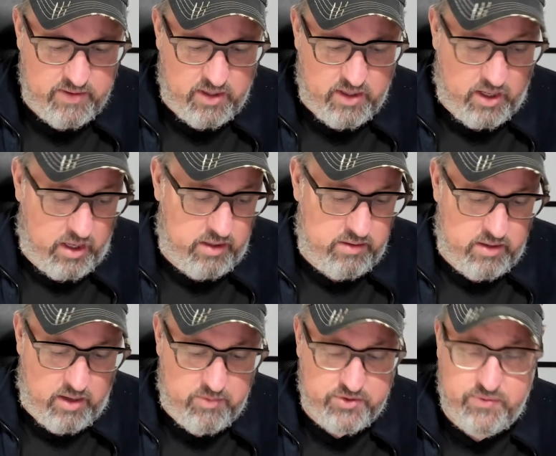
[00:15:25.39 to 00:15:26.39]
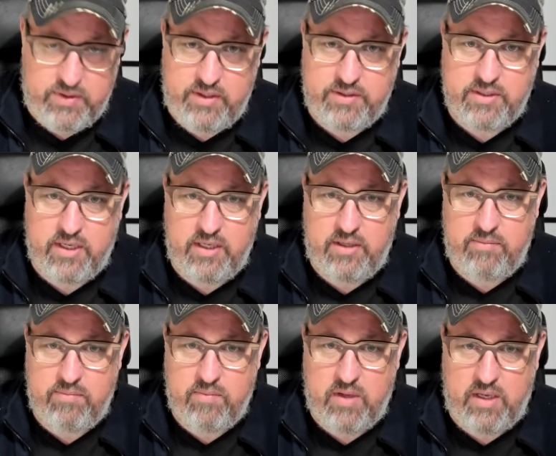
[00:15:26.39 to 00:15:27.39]
how much for these, and he
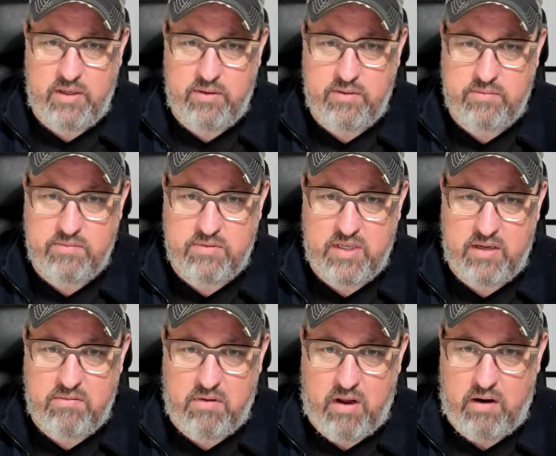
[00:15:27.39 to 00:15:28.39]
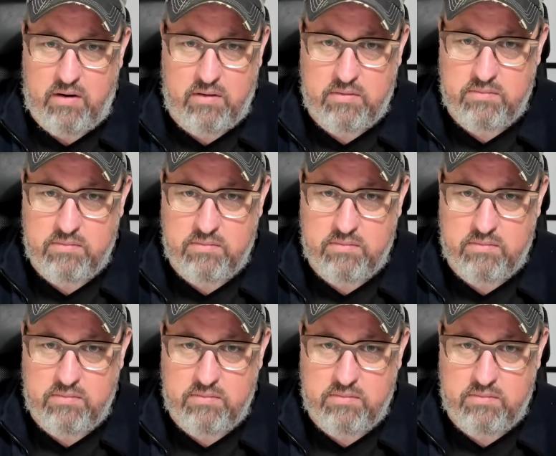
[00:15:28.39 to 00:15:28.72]
said, I don't know,